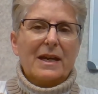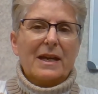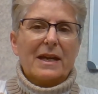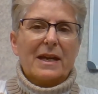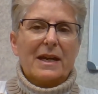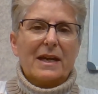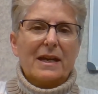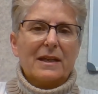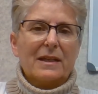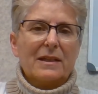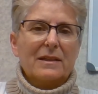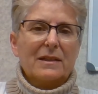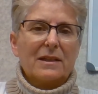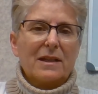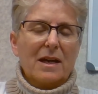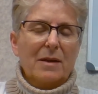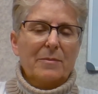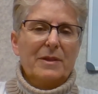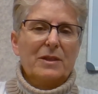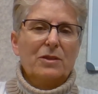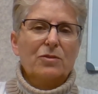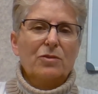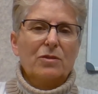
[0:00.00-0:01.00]
and
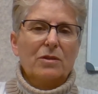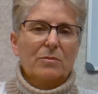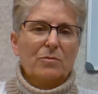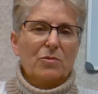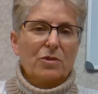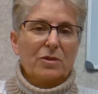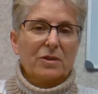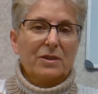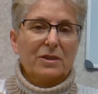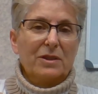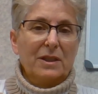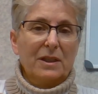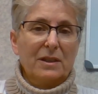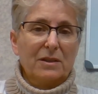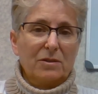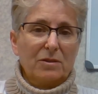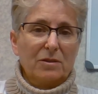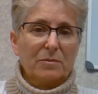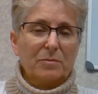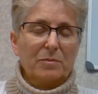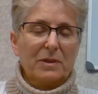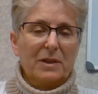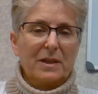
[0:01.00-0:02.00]
come into a more
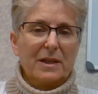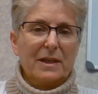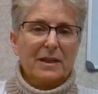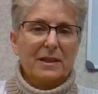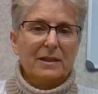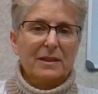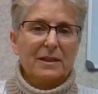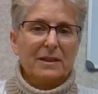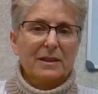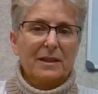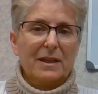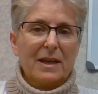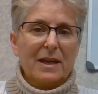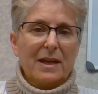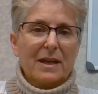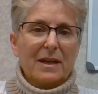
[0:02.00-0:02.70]
centered place,